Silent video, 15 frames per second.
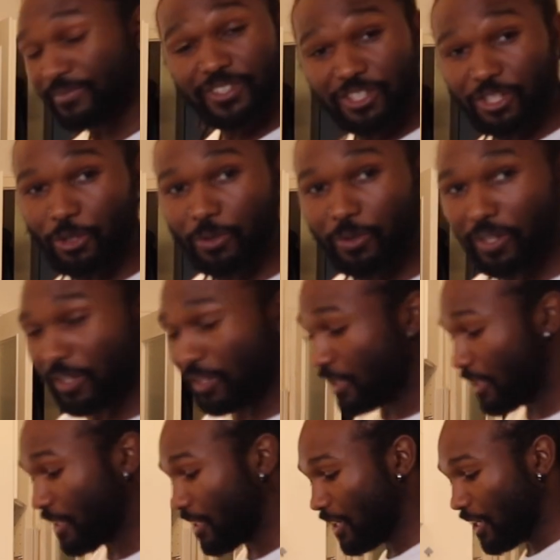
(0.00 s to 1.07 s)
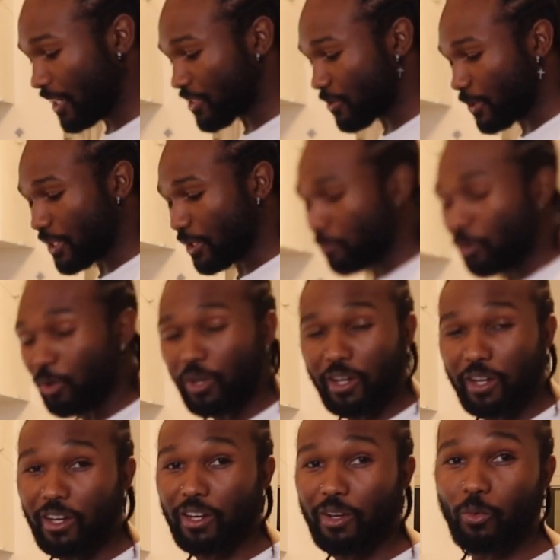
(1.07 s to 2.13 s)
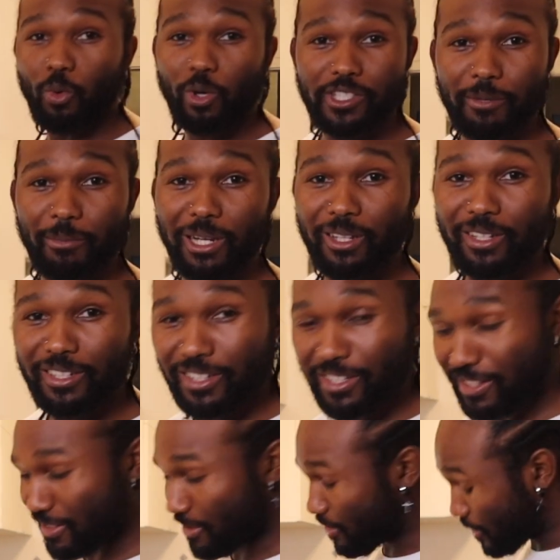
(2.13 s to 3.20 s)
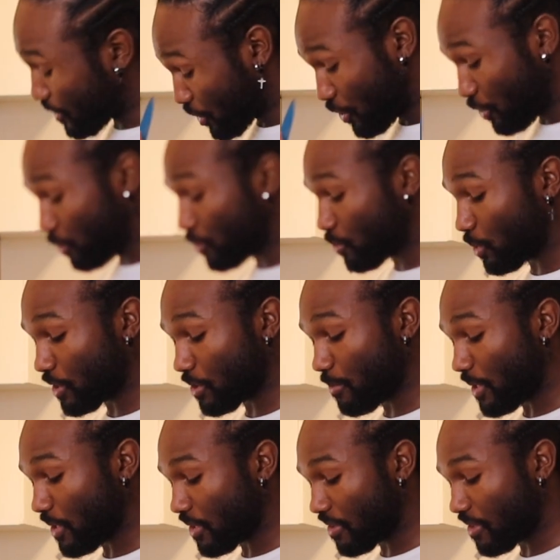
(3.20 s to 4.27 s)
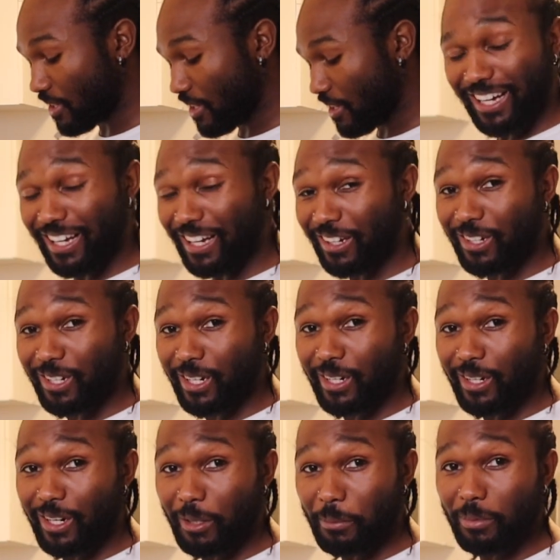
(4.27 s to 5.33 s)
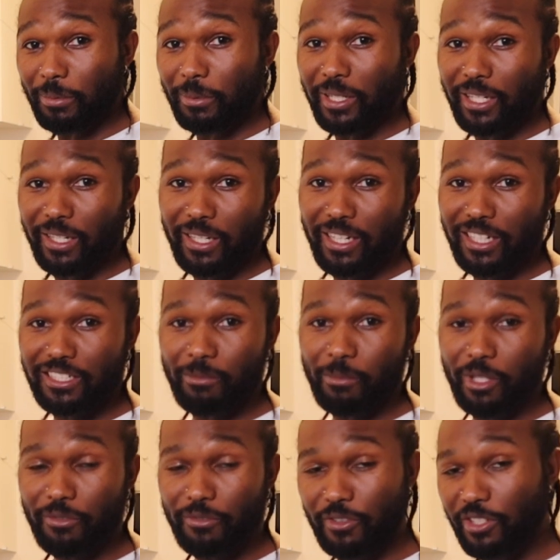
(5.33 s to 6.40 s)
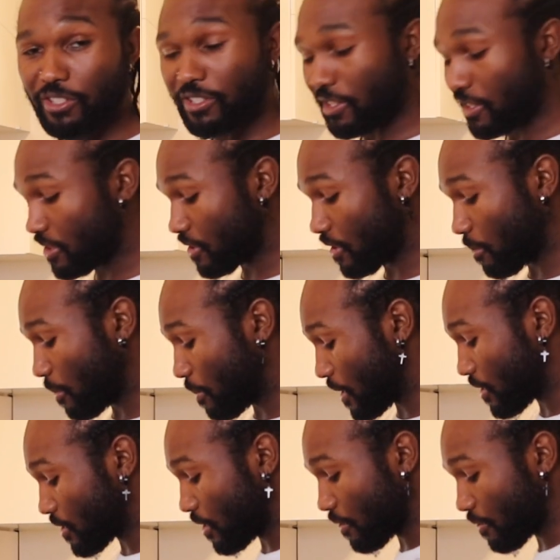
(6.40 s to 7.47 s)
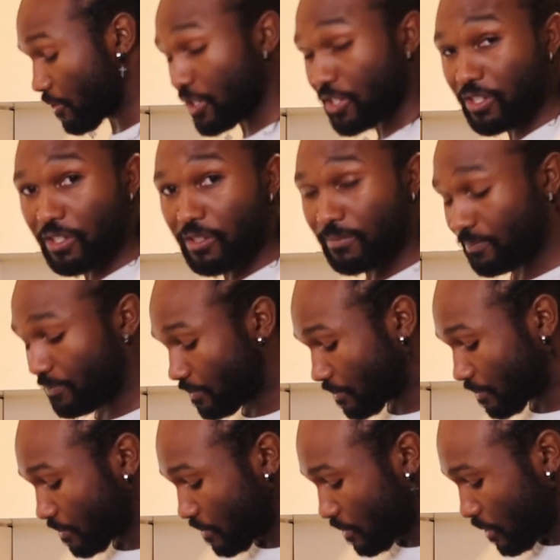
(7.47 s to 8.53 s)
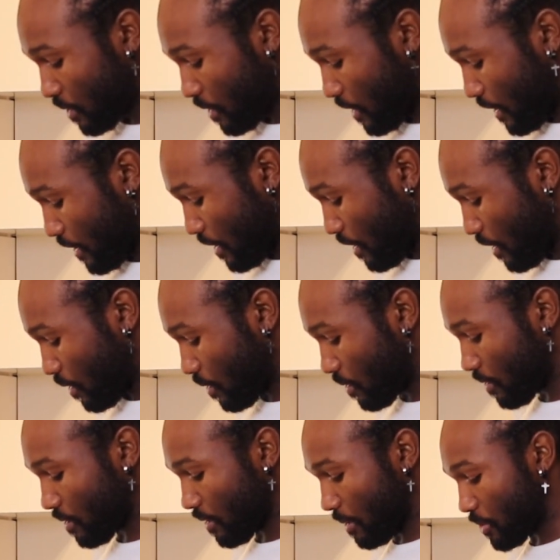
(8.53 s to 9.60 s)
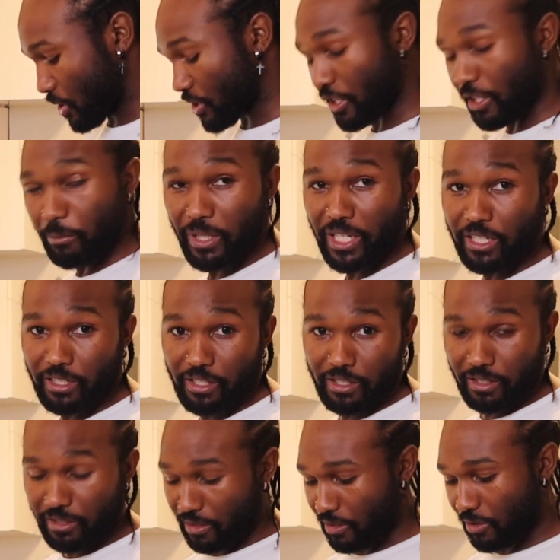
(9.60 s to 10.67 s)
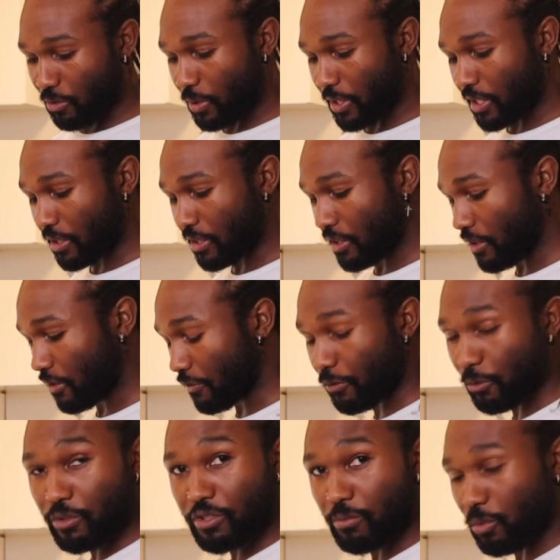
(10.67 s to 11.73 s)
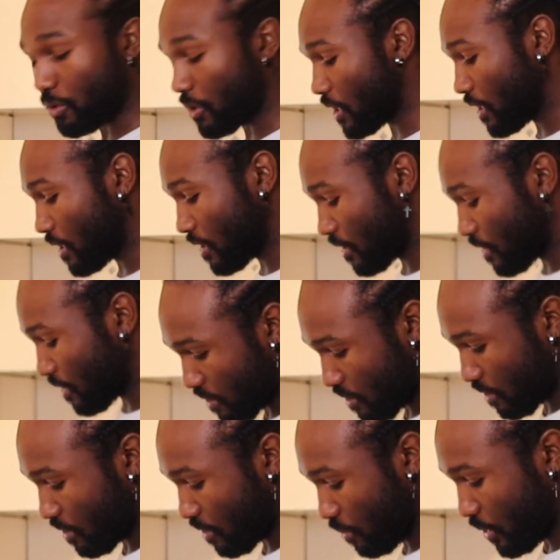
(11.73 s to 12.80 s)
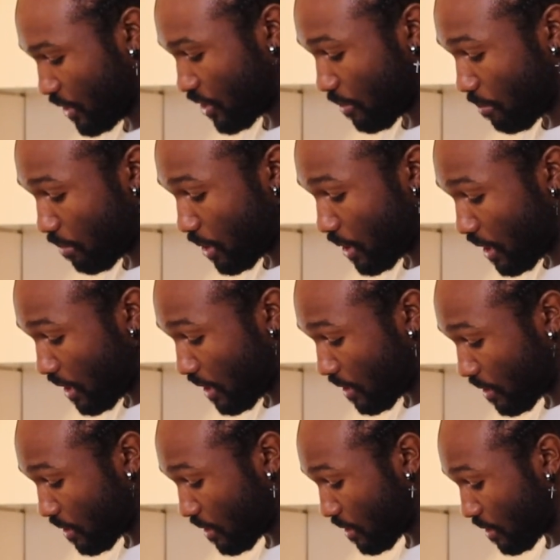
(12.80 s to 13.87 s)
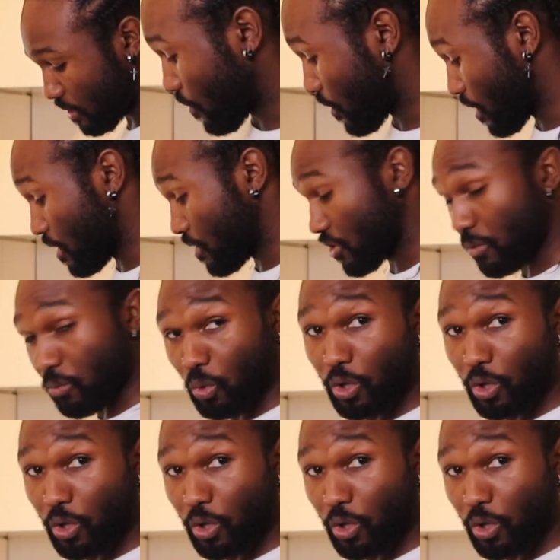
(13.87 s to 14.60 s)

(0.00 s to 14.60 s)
So last week I bought a watermelon, huge watermelon. I cut it up and I had some in the fridge and some I placed in the freezer. And now I'm just gonna make a quick fruit smoothie with some banana, some